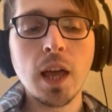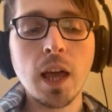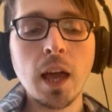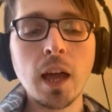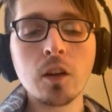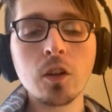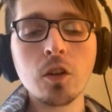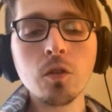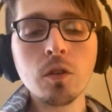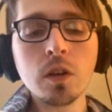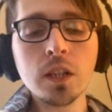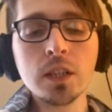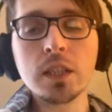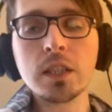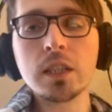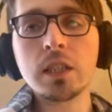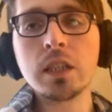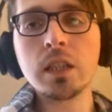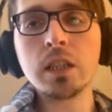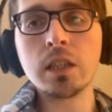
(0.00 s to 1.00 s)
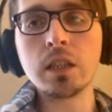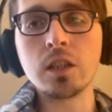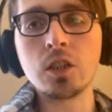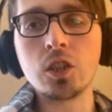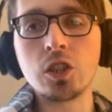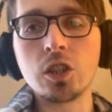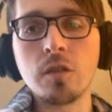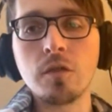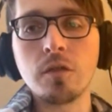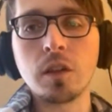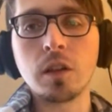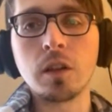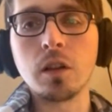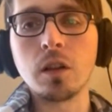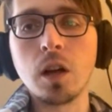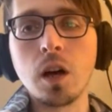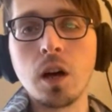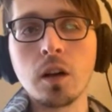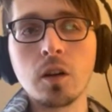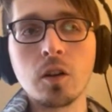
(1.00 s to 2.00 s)
And you can see this shift in the
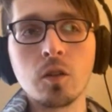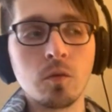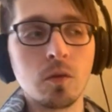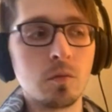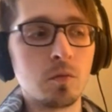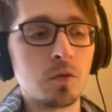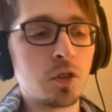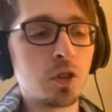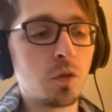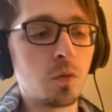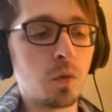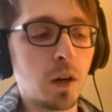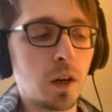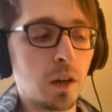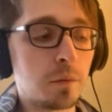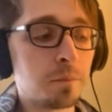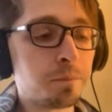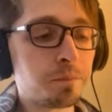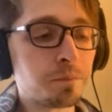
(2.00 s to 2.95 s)
locker room too, where